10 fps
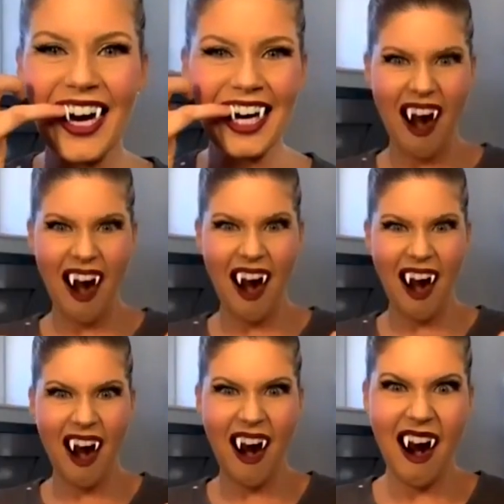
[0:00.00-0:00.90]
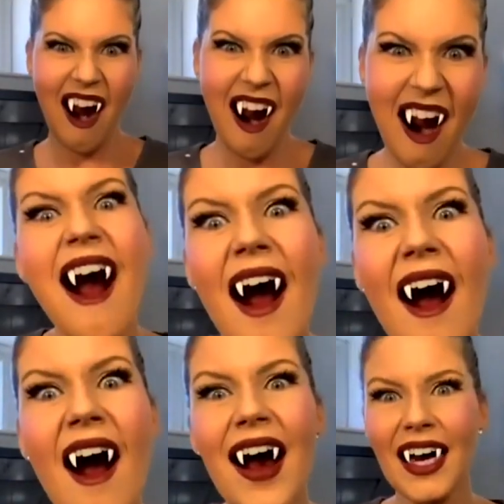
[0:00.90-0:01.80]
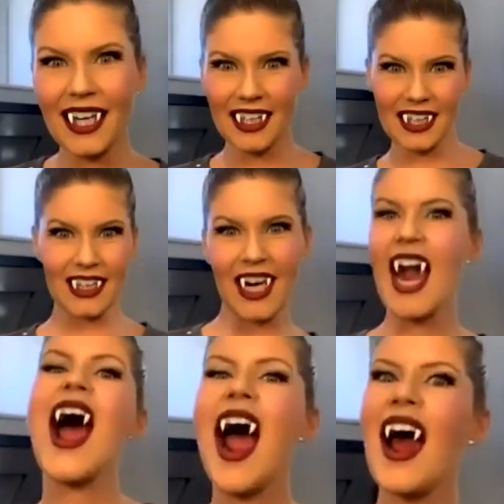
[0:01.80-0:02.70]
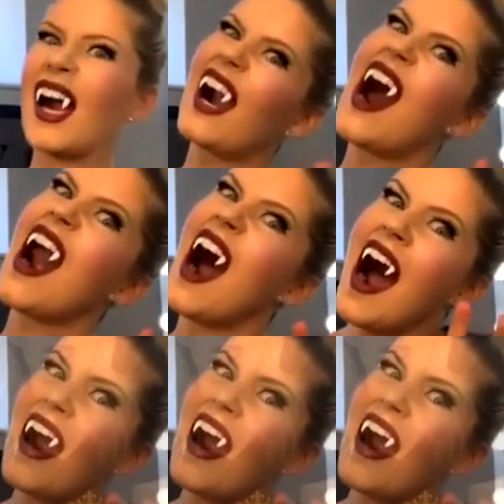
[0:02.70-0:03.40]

it on the other side, and then you can impress all your friends with these